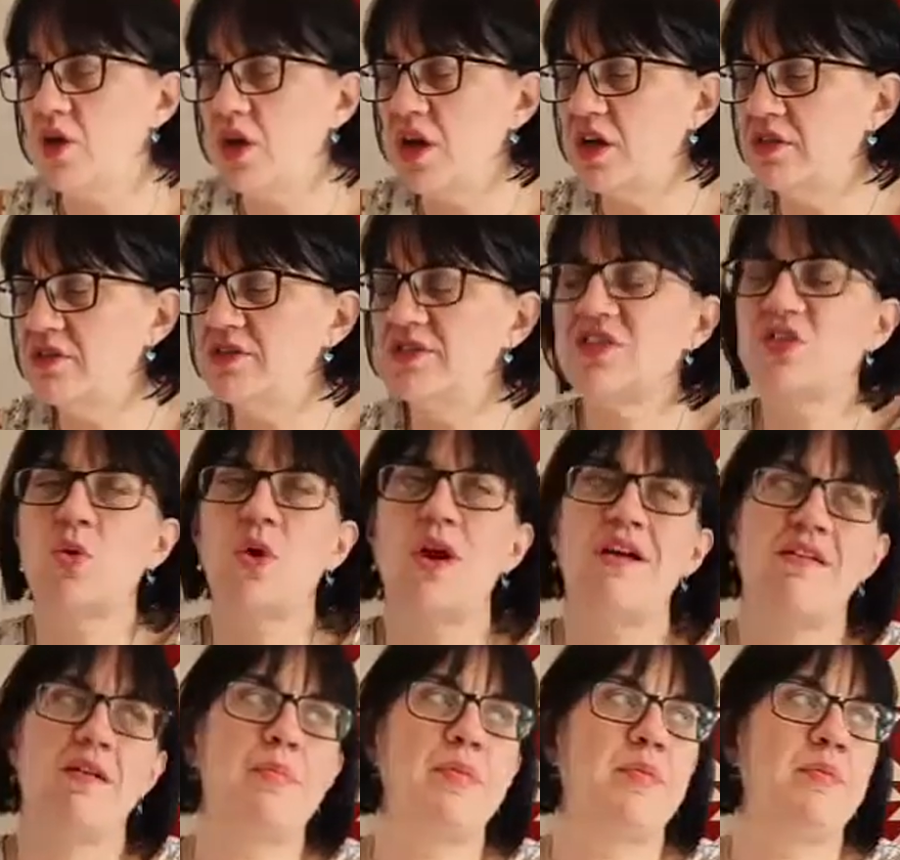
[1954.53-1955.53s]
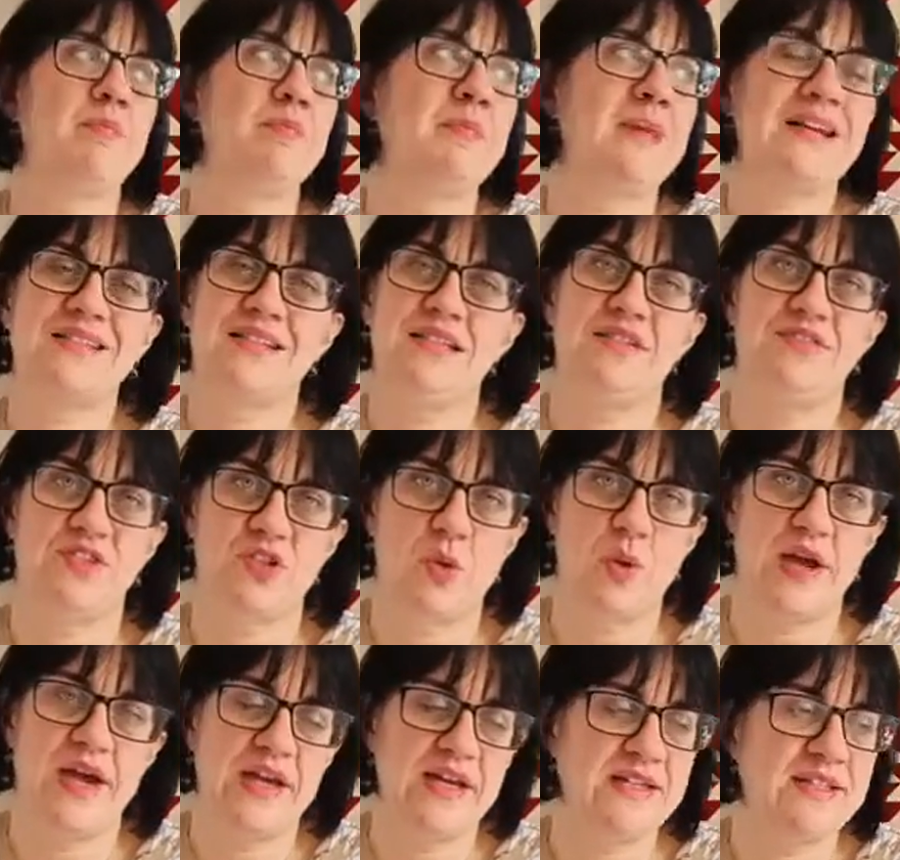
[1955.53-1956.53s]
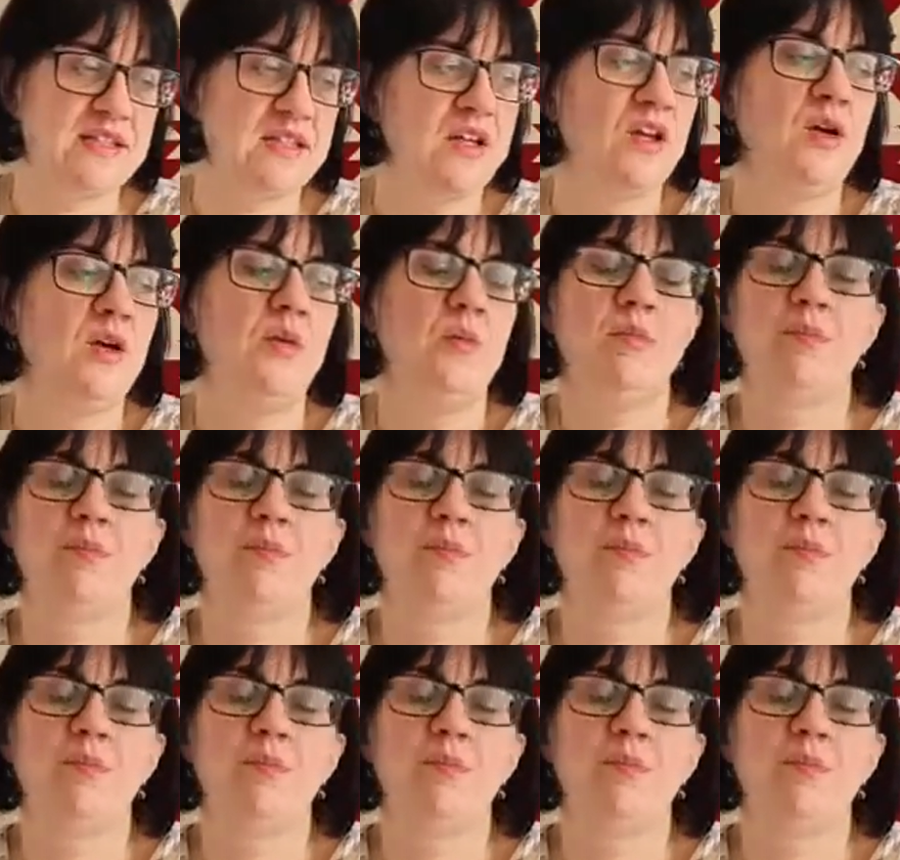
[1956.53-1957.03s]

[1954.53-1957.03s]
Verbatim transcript: You can't square up massive squares,